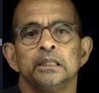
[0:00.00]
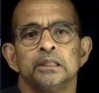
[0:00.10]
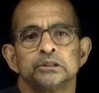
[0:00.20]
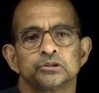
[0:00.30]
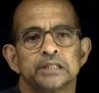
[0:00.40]

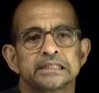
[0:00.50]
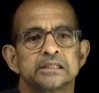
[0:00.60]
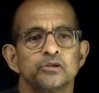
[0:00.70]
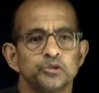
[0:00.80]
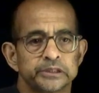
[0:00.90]
So that's how
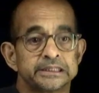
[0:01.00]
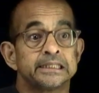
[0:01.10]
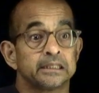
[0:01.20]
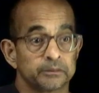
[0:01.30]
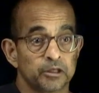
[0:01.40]
you can
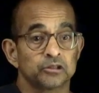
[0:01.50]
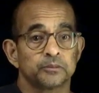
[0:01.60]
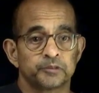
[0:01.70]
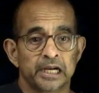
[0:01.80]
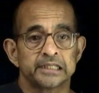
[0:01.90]
think about the
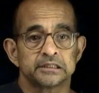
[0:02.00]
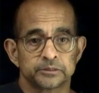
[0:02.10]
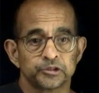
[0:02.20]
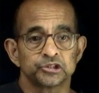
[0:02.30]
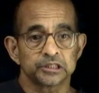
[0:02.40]
prior
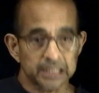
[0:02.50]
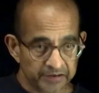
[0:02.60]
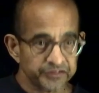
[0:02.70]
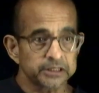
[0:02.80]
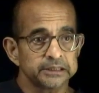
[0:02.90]
distribution
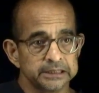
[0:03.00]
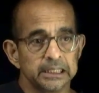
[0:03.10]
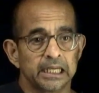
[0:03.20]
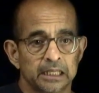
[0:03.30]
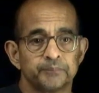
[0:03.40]
graphically
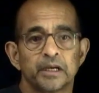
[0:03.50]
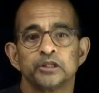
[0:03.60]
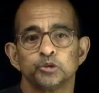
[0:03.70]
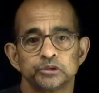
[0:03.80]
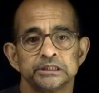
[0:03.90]
and by
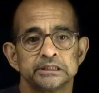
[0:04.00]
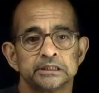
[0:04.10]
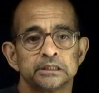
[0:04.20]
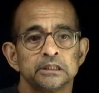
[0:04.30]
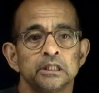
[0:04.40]
using
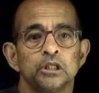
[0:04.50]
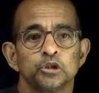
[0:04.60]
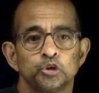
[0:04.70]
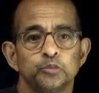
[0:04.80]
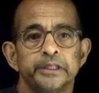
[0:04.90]
the
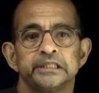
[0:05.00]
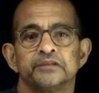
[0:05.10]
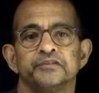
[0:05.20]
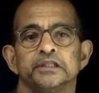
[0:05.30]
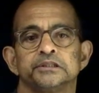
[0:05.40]
Q beta
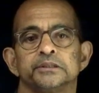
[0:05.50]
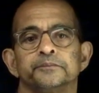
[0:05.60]
function.